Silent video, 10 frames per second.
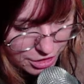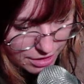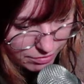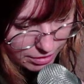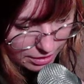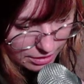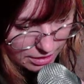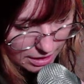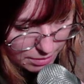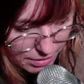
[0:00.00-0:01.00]
everything
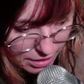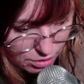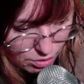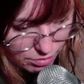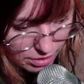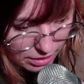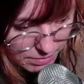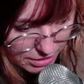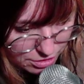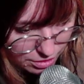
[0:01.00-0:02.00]
today, but I don't think
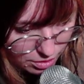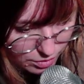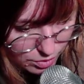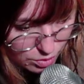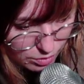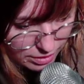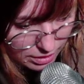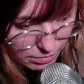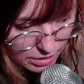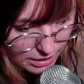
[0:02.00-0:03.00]
I'm actually going to. I
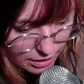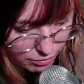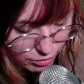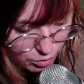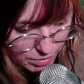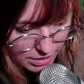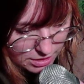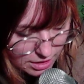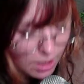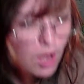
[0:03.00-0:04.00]
think I'm going to get a few
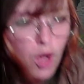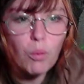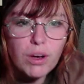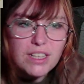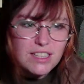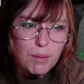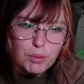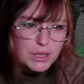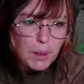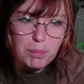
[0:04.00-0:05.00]
pigs in. What is up
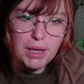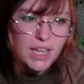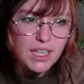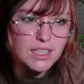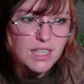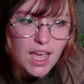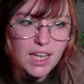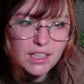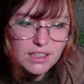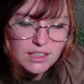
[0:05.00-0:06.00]
with the pigs,
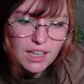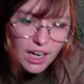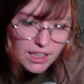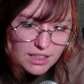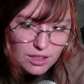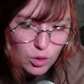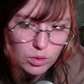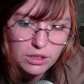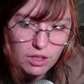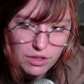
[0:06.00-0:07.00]
eh? I need to
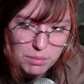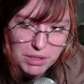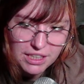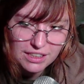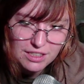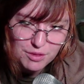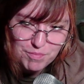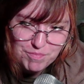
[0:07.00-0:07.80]
cool it on the pigs.